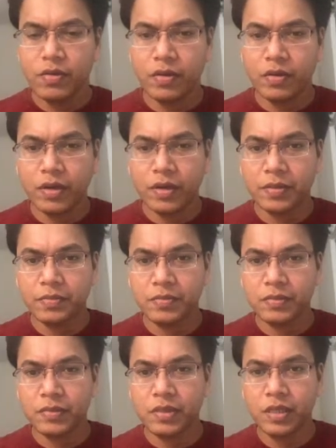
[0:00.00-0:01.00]
okay,
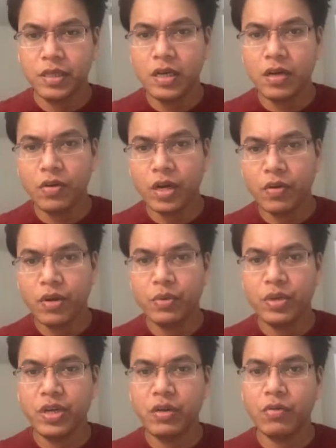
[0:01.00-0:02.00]
here, okay, when
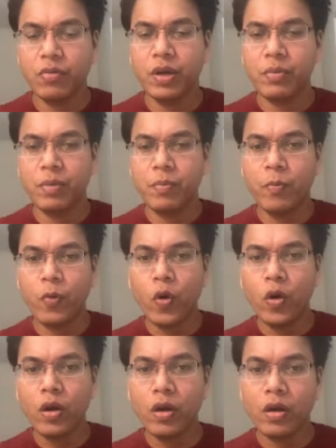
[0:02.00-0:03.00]
we
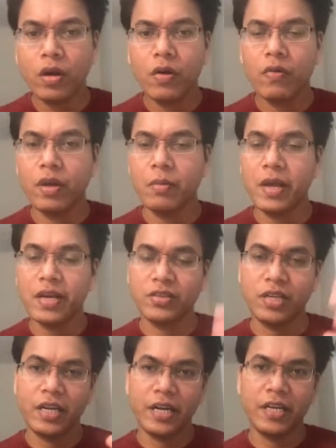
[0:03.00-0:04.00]
poll we'll be
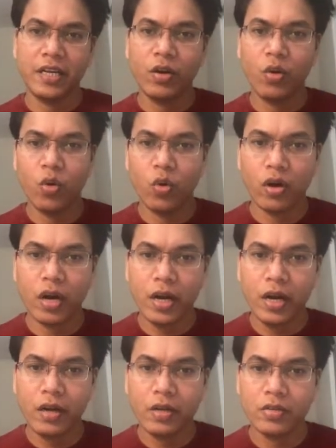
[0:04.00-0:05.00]
actually getting a node,
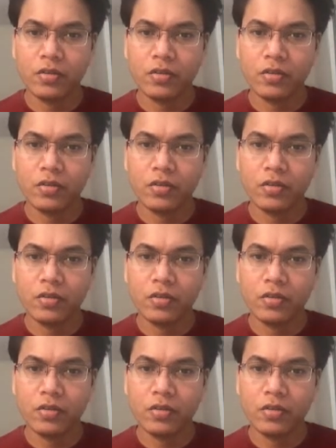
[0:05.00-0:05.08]
right.